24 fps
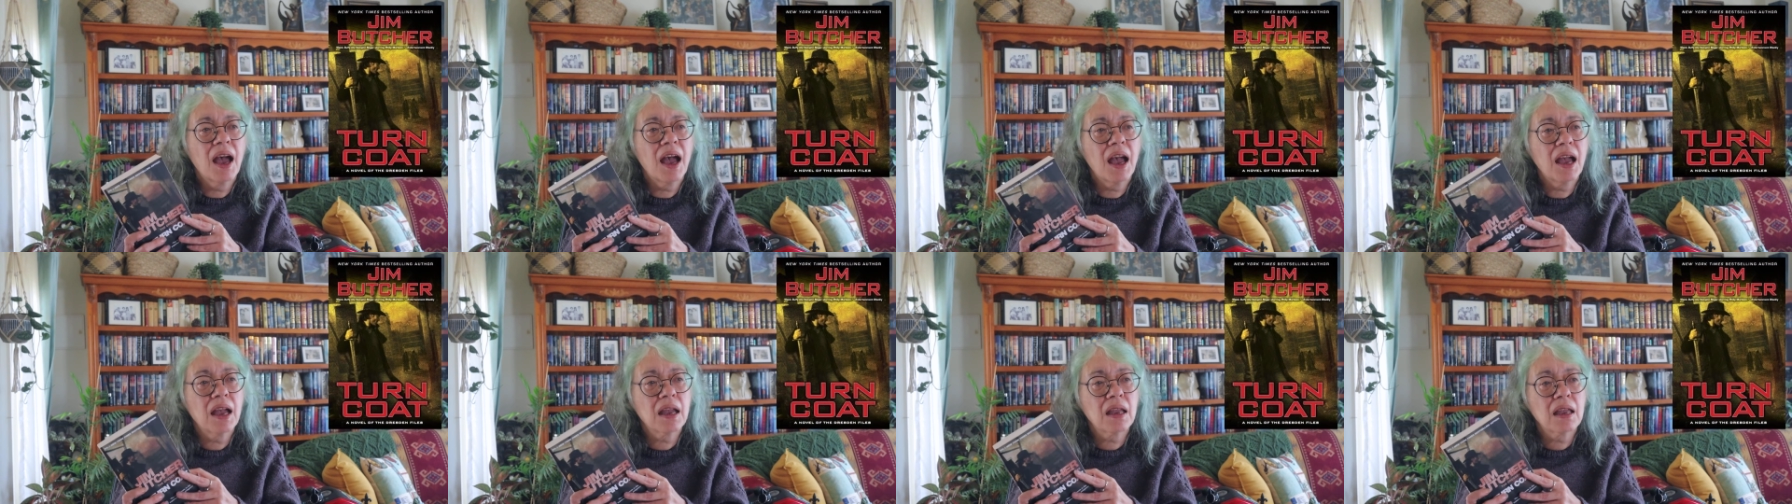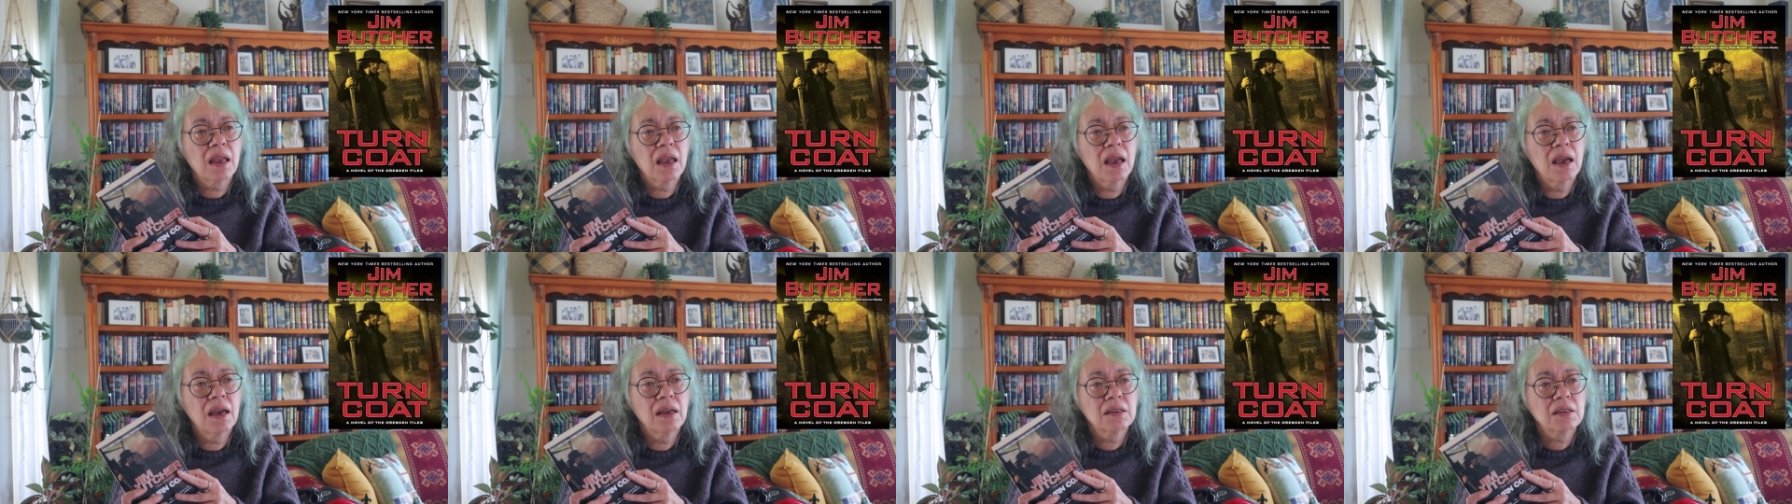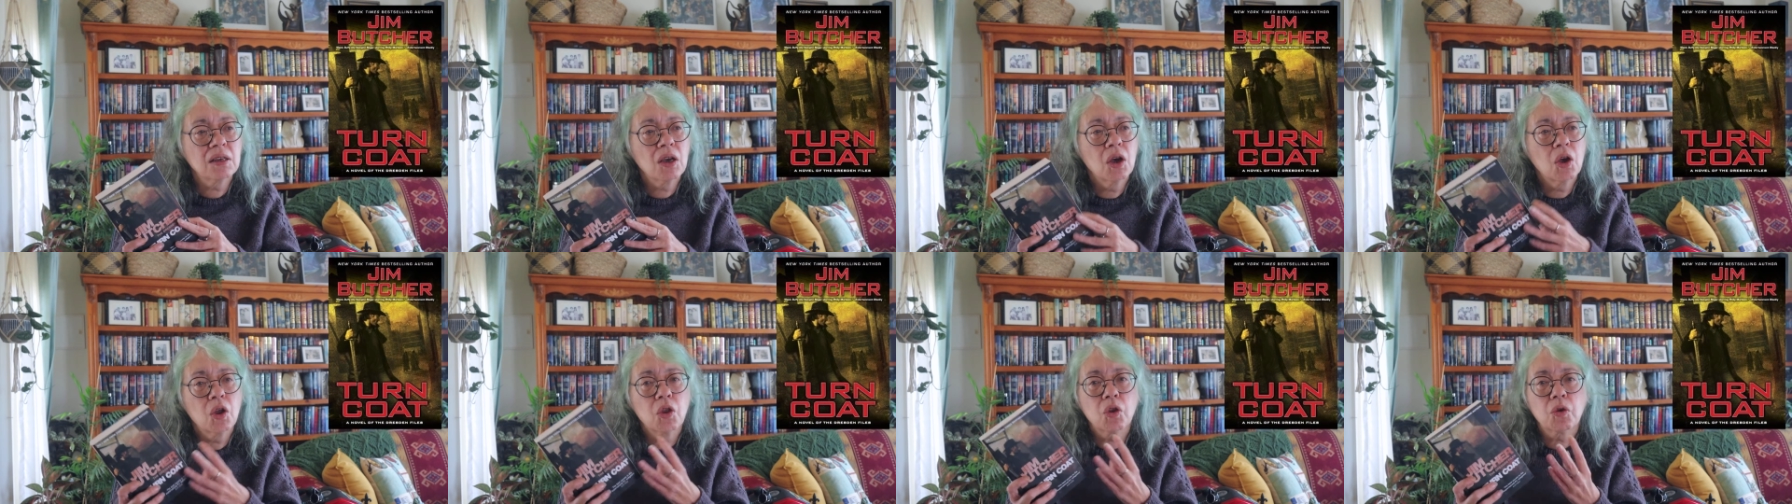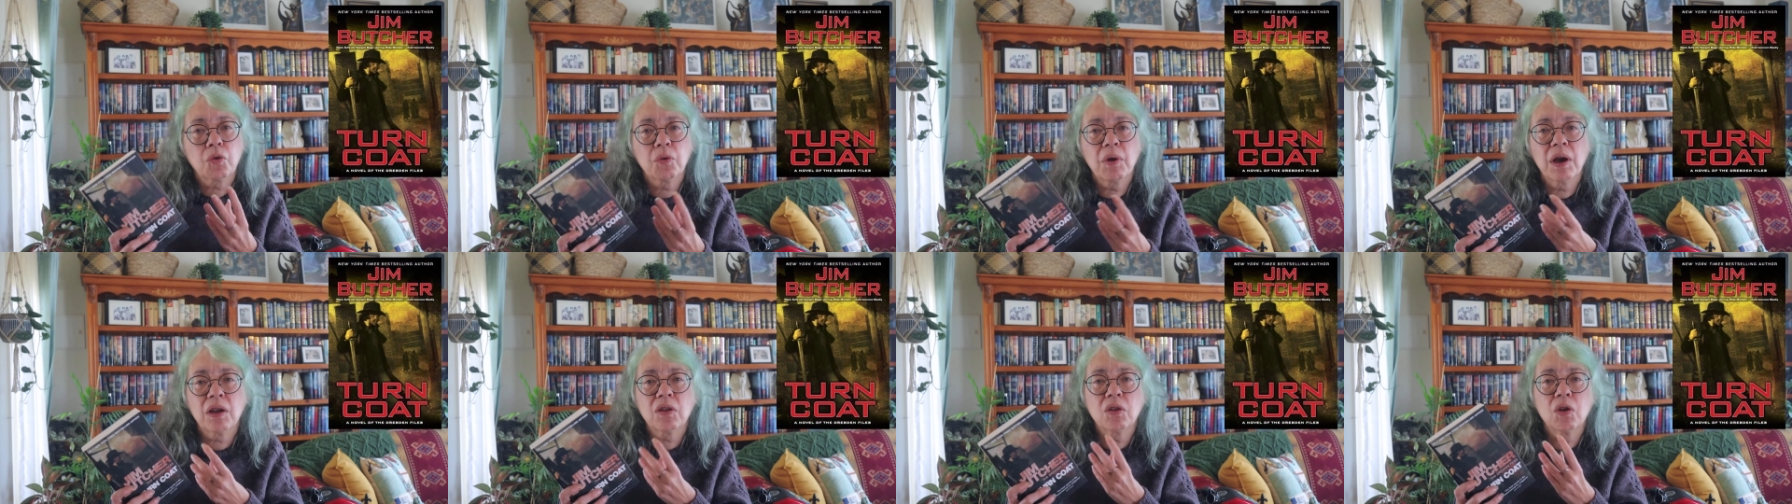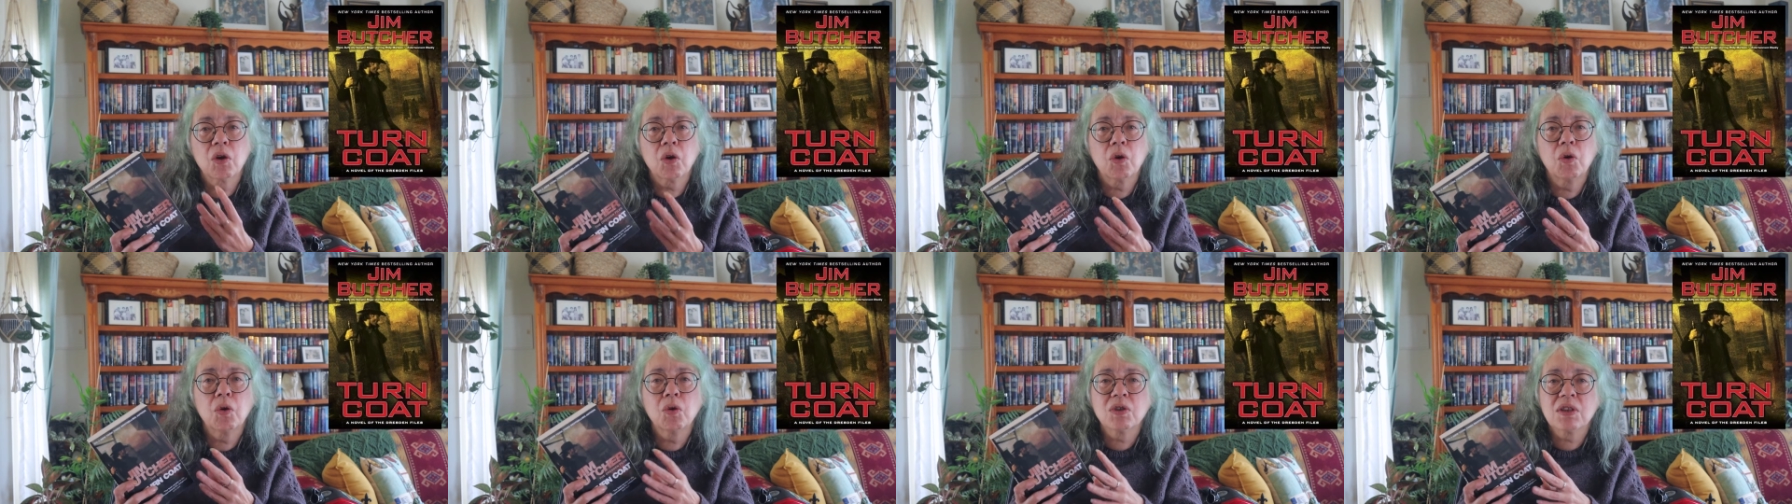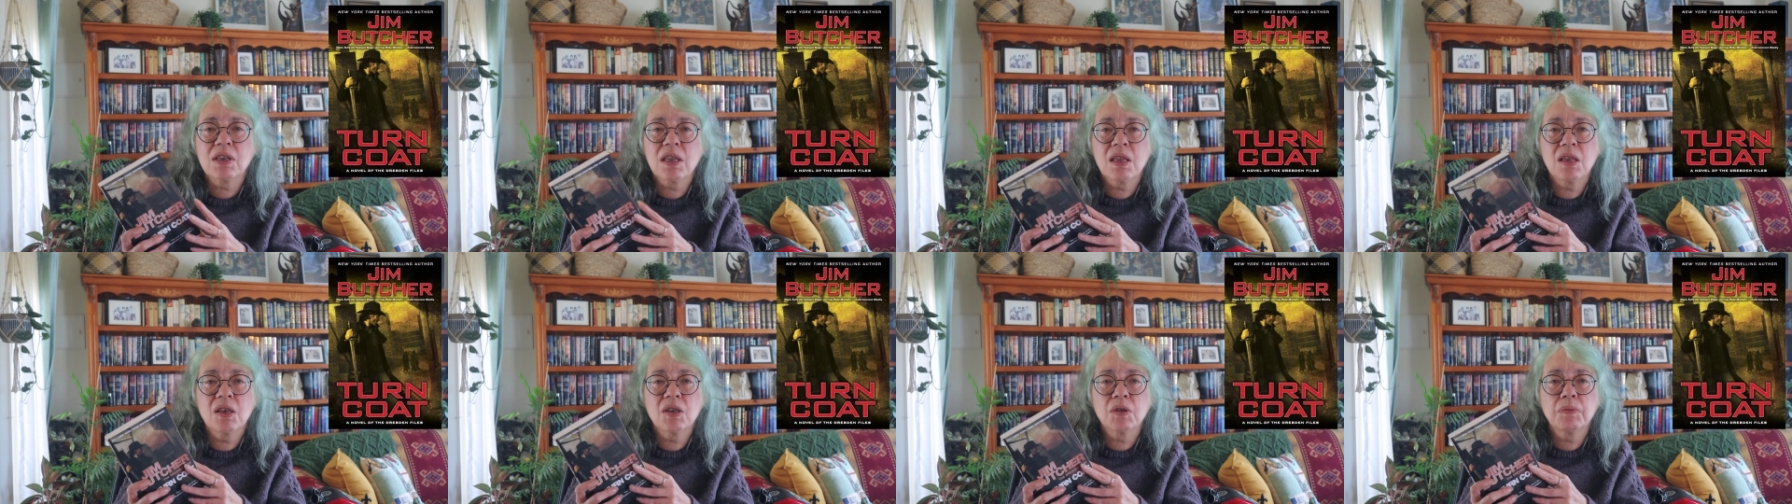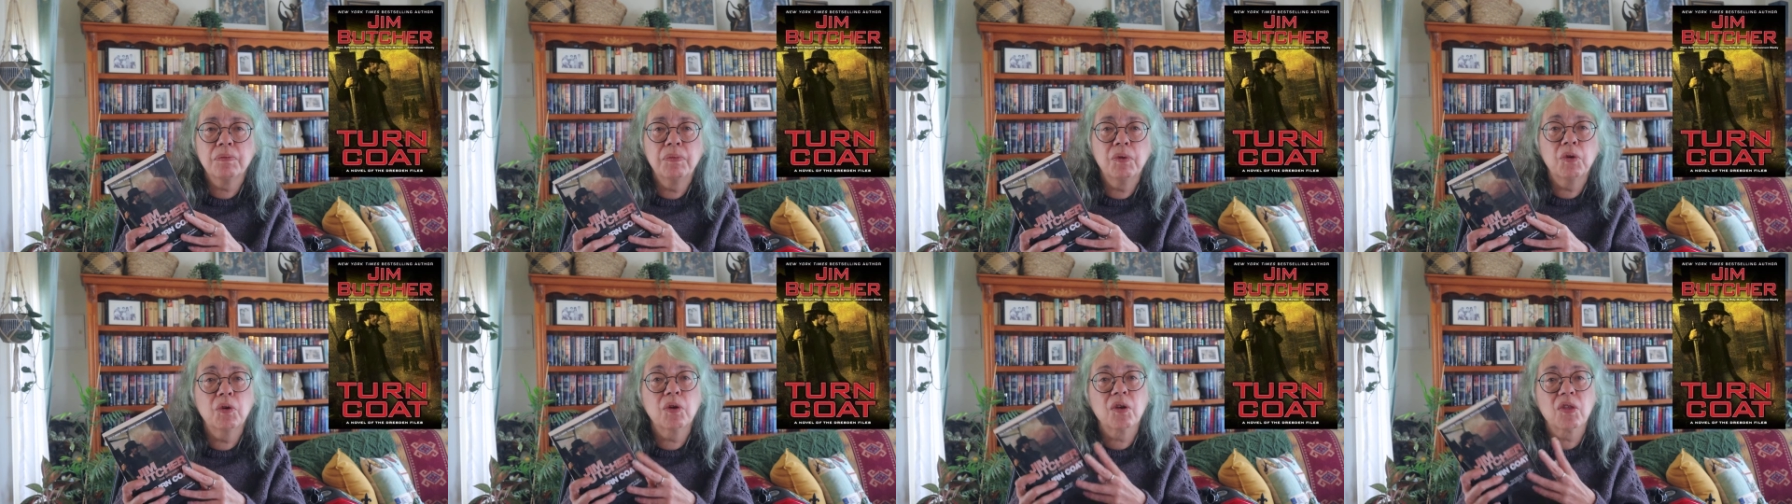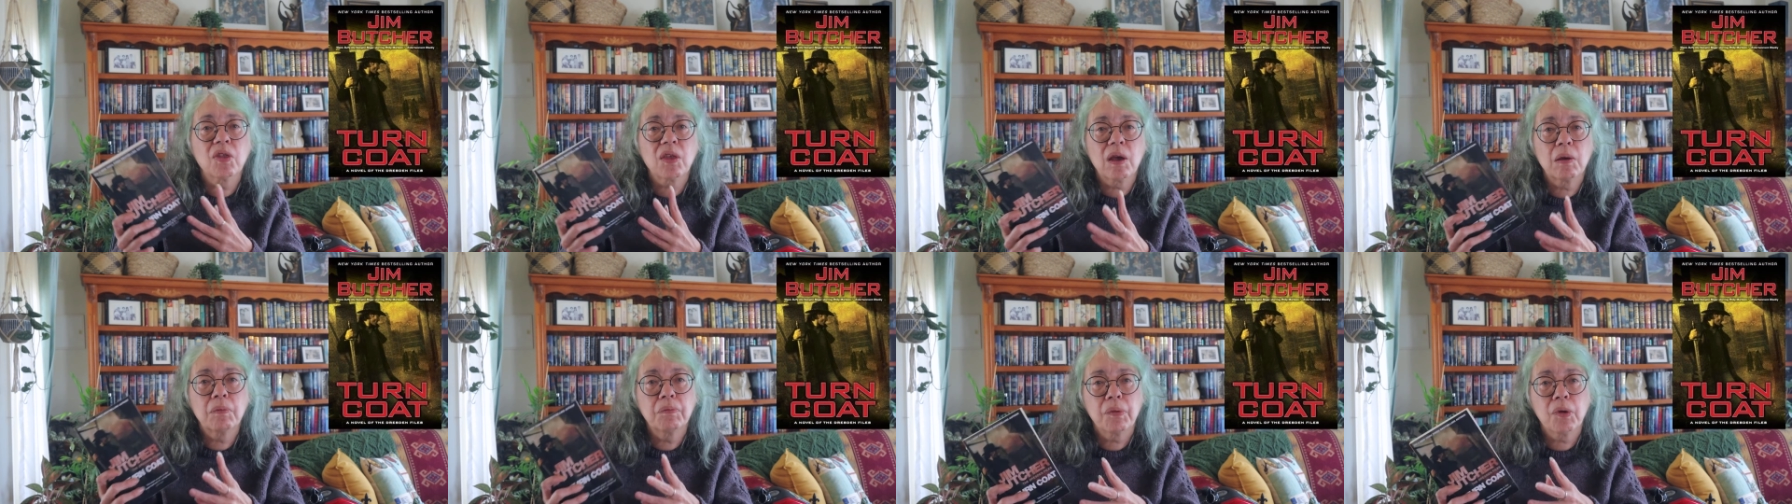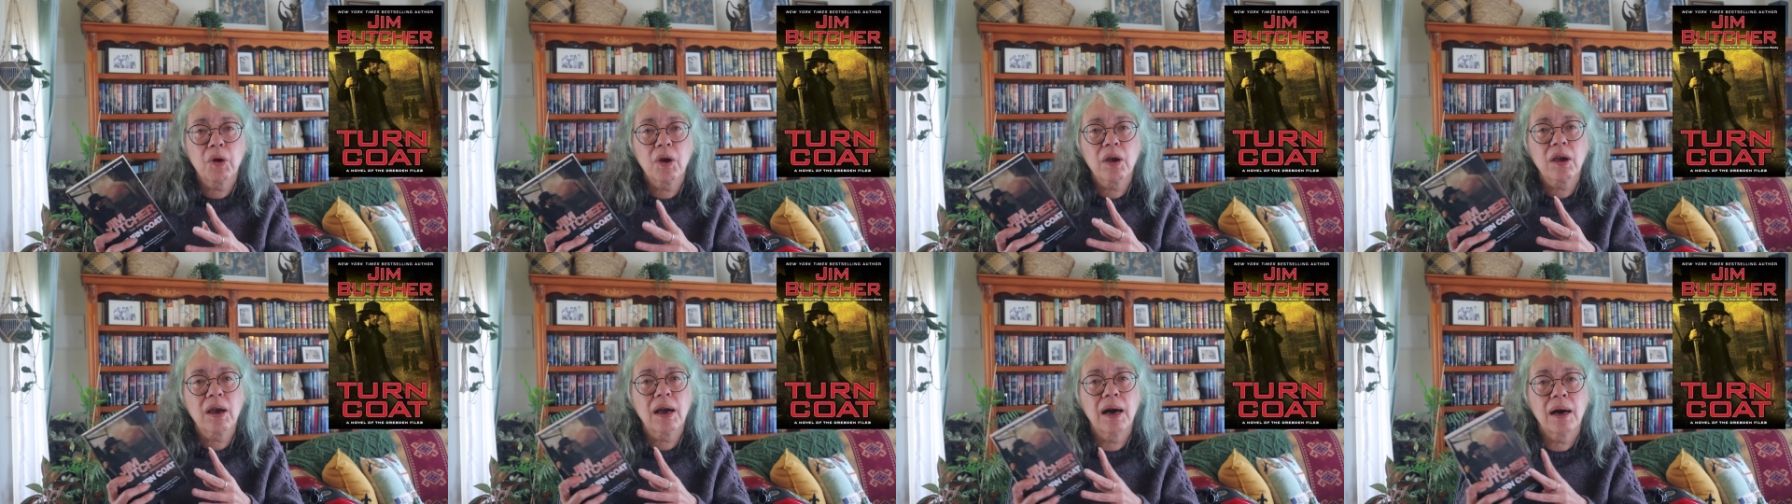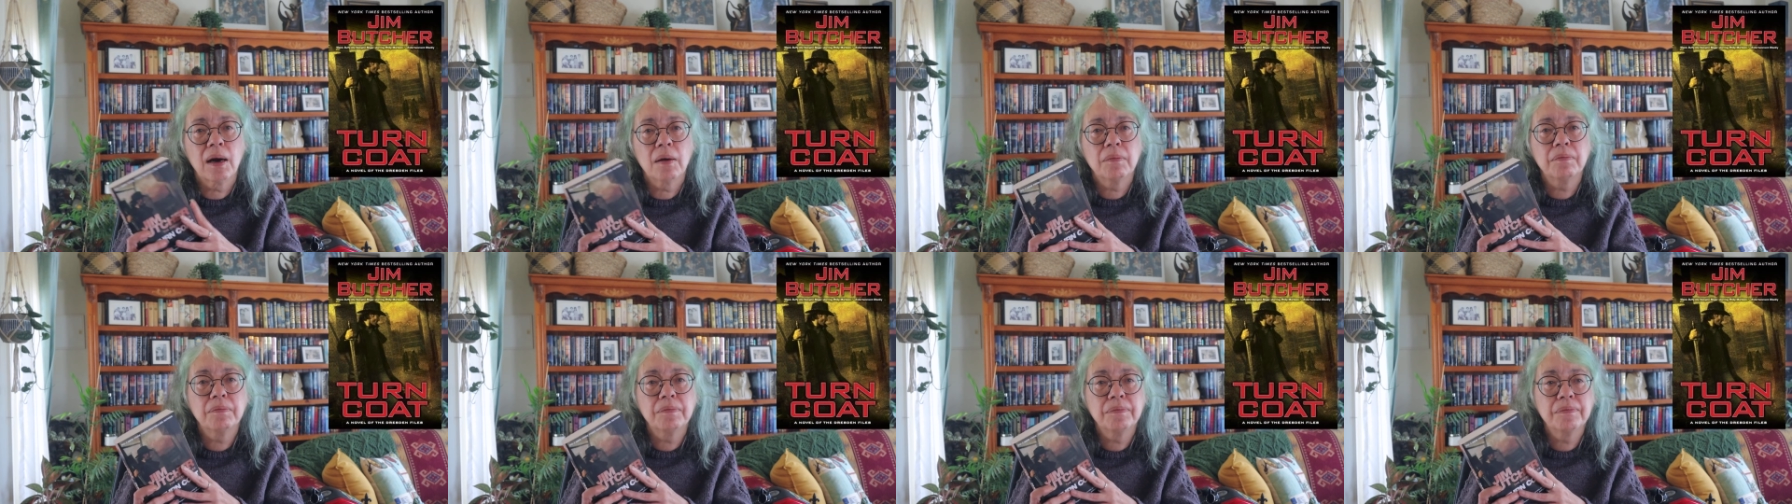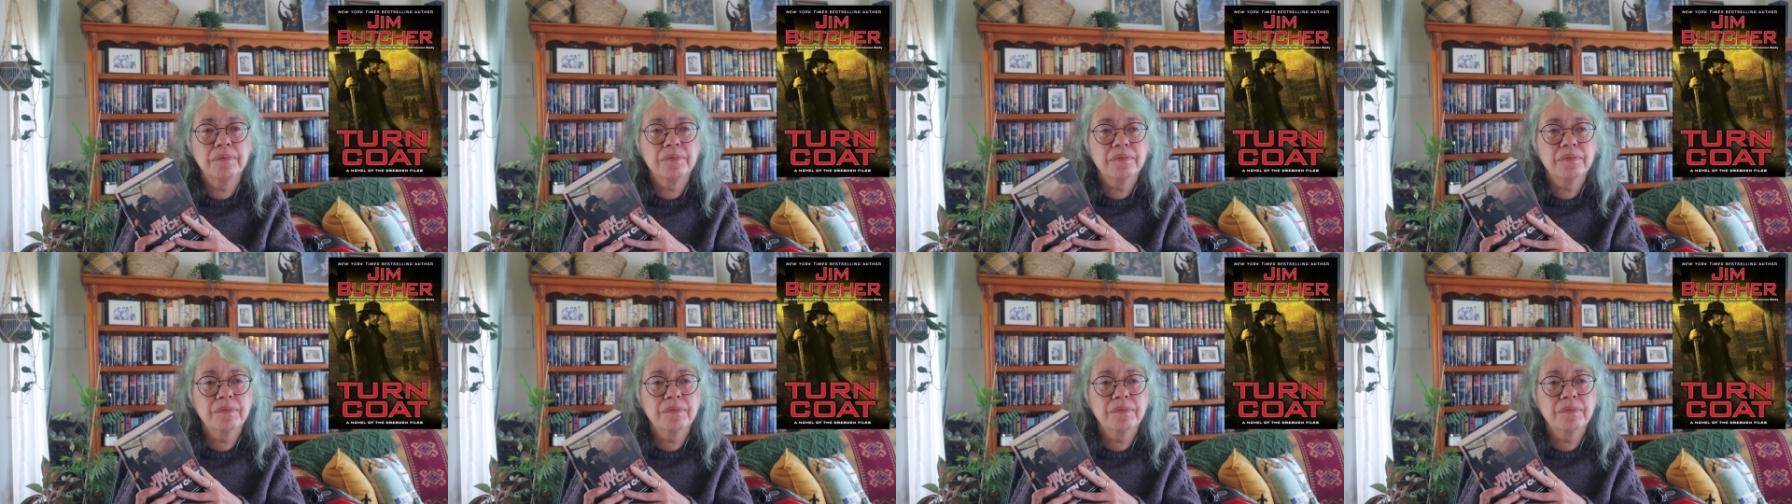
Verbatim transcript: and yet throughout the course of this book, they broke up.